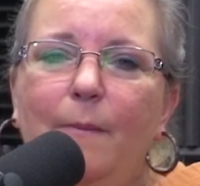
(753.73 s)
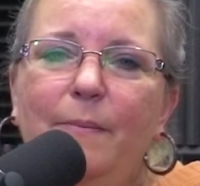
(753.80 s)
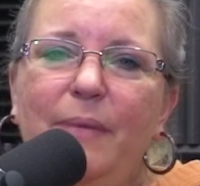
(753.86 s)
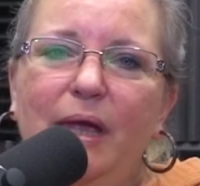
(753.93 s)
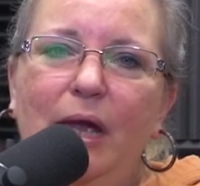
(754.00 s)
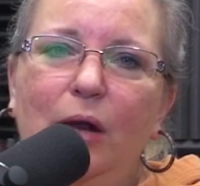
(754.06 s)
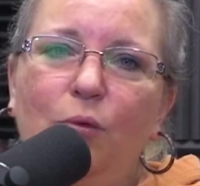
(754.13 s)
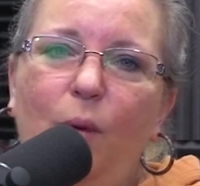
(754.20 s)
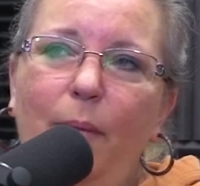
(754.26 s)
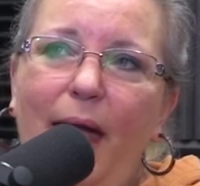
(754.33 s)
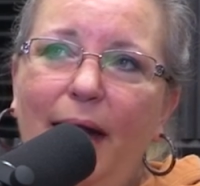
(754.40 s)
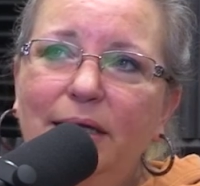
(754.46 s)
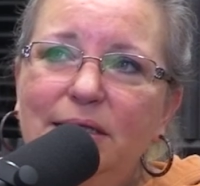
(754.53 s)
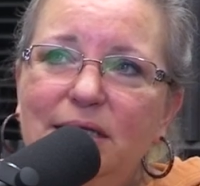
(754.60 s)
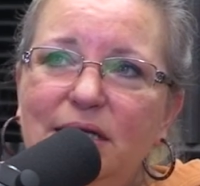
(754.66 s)
being
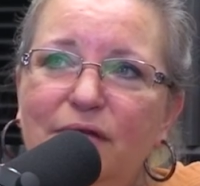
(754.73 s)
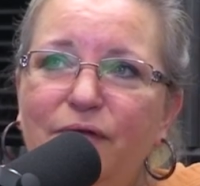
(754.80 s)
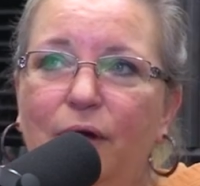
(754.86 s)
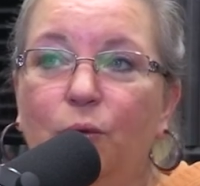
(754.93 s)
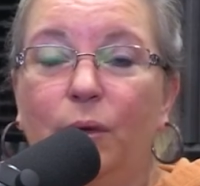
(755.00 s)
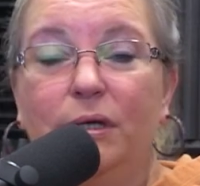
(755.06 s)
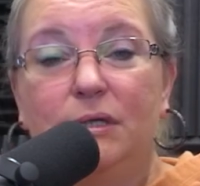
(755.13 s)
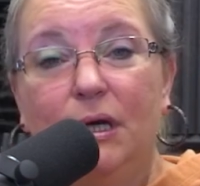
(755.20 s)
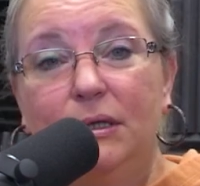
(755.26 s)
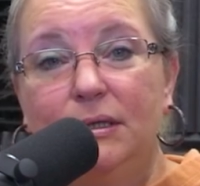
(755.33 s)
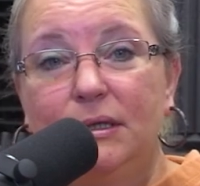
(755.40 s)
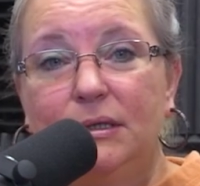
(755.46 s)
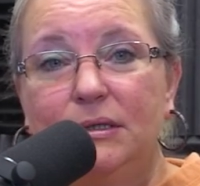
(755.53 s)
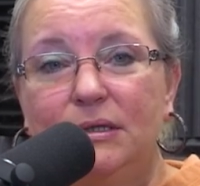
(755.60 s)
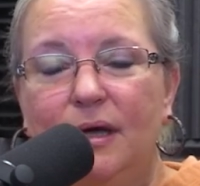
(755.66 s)
repetitive and
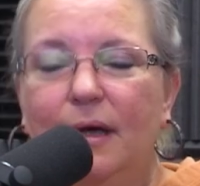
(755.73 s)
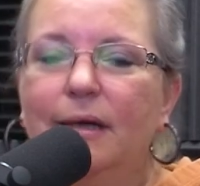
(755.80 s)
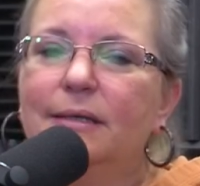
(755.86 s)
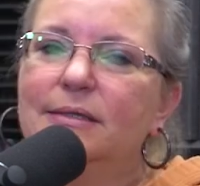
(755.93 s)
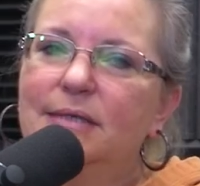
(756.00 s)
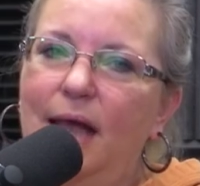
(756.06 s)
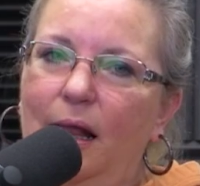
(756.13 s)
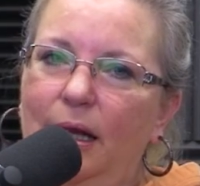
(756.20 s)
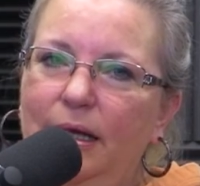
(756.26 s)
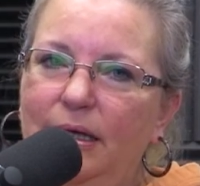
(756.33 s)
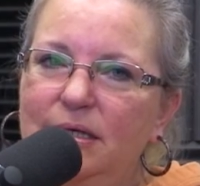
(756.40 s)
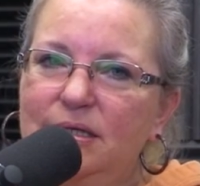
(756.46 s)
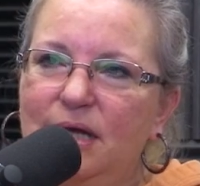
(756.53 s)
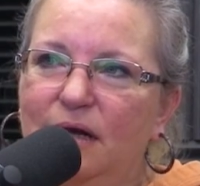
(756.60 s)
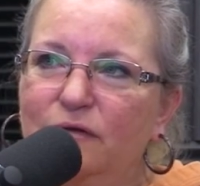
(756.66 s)
redundant, telling
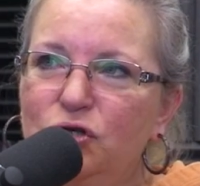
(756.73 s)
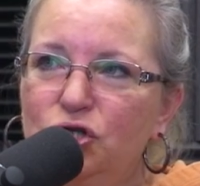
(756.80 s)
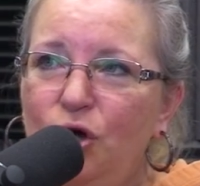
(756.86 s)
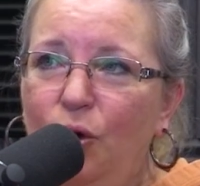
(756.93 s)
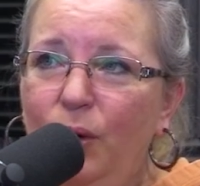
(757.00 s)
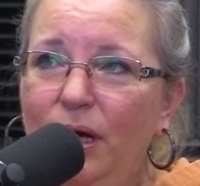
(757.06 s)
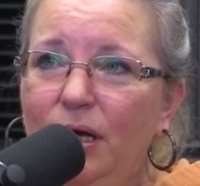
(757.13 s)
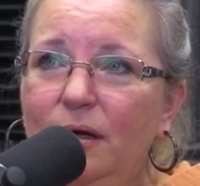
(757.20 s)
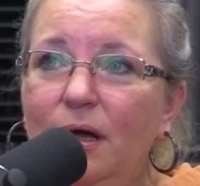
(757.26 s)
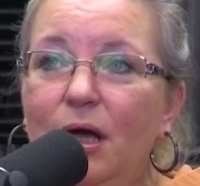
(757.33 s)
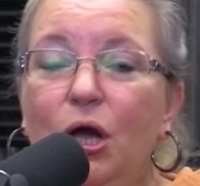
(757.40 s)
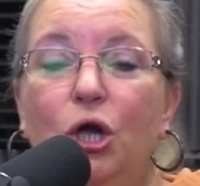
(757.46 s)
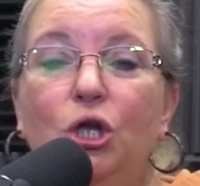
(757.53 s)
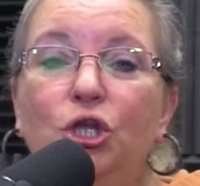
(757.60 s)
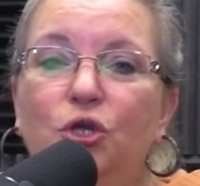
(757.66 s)
instead of showing,
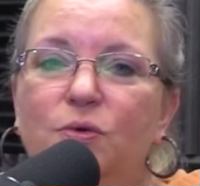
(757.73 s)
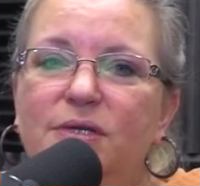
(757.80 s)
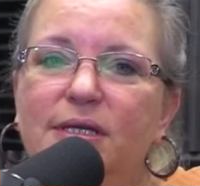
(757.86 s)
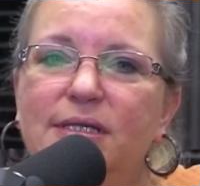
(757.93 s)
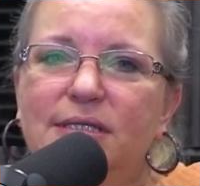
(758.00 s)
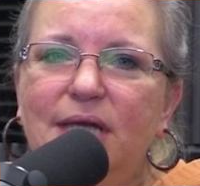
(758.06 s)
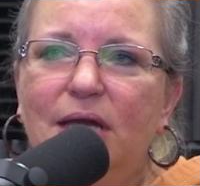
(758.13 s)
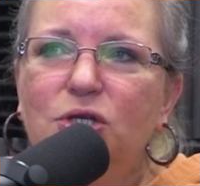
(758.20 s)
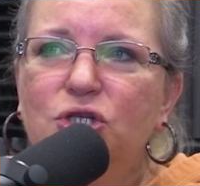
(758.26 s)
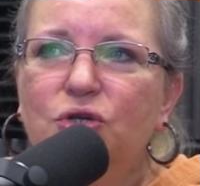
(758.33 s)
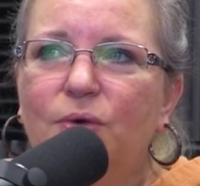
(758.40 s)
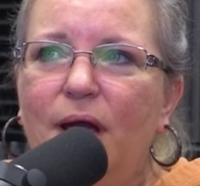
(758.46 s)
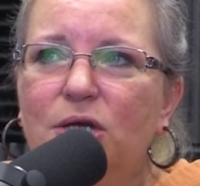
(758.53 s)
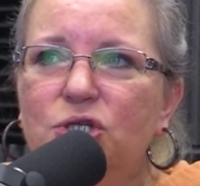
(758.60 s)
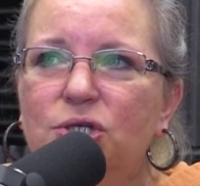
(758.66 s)
using stage
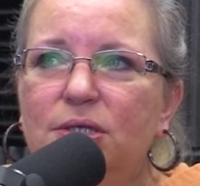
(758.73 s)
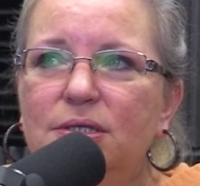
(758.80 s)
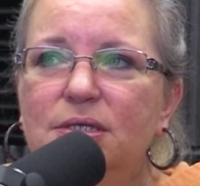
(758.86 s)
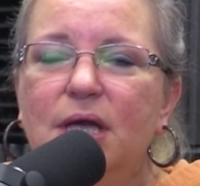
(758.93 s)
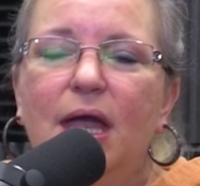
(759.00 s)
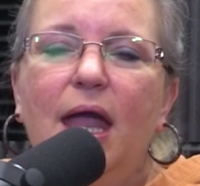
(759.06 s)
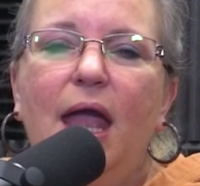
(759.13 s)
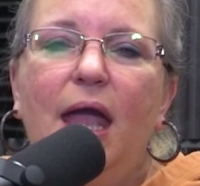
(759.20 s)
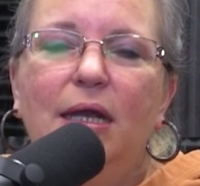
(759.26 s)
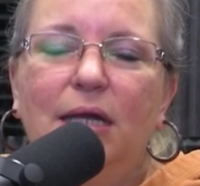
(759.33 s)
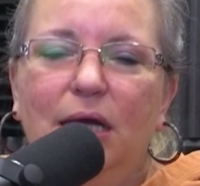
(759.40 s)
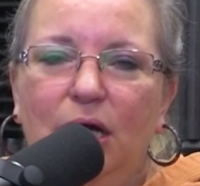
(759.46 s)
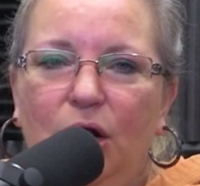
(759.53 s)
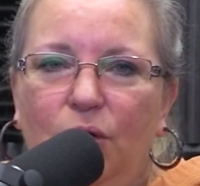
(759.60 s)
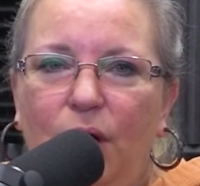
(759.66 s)
directions, and
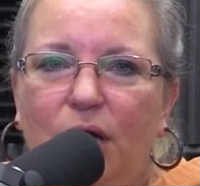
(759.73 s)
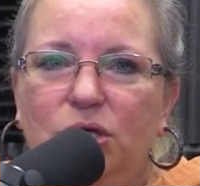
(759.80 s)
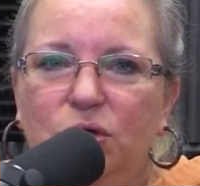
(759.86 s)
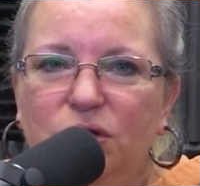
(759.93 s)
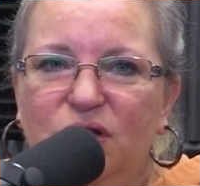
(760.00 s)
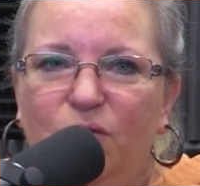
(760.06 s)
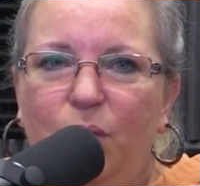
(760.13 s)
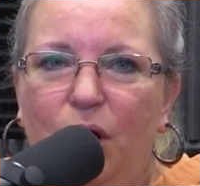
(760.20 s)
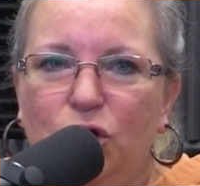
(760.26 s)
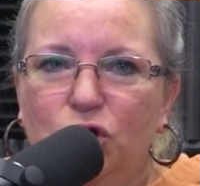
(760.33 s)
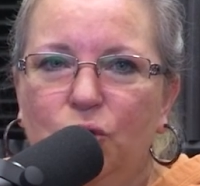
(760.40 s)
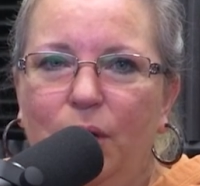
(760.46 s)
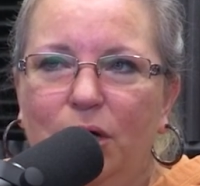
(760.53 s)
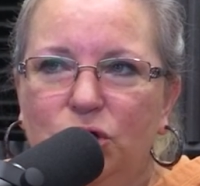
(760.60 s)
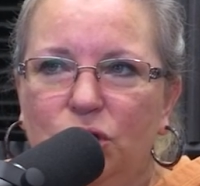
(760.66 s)
incorrect use of
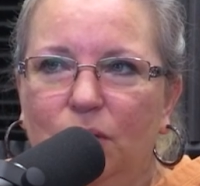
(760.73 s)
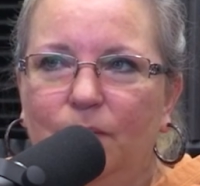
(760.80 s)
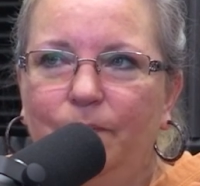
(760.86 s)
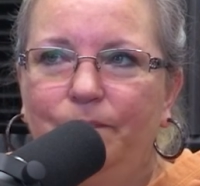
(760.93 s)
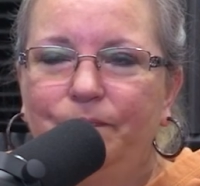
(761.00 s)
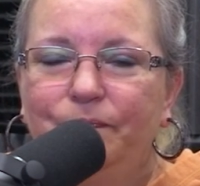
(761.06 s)
punctuation.